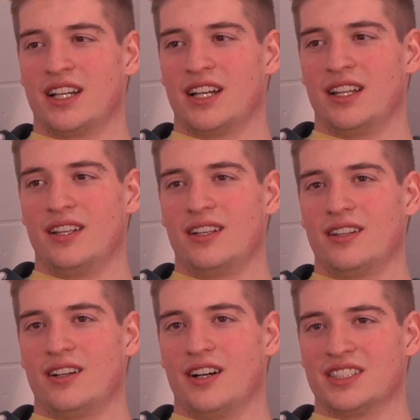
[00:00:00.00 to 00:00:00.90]
got
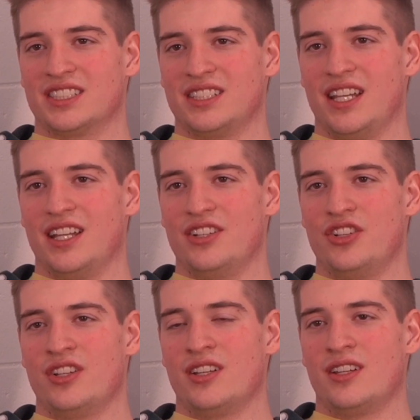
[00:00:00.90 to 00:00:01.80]
on
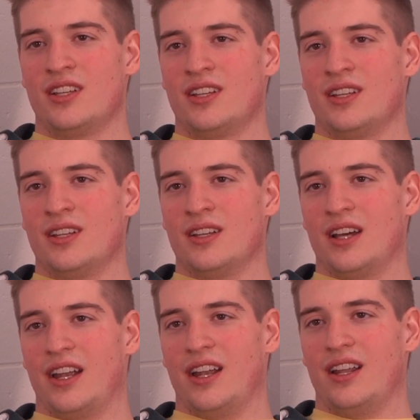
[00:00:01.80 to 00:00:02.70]
stage,
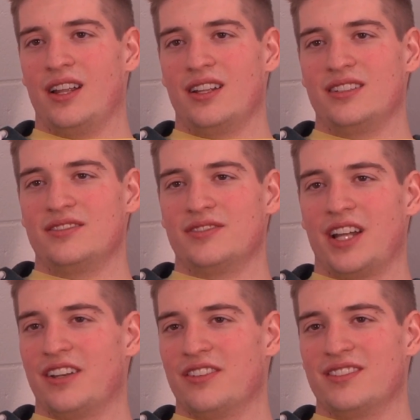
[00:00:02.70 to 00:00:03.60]
I
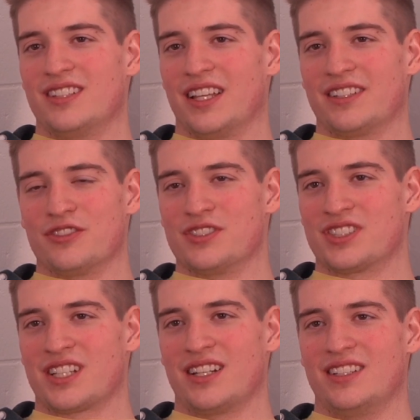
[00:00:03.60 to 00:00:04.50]
like there was
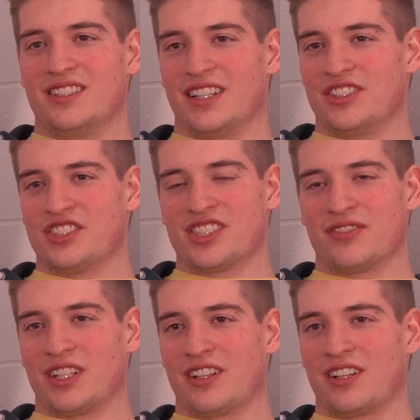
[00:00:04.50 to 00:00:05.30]
kind of like just something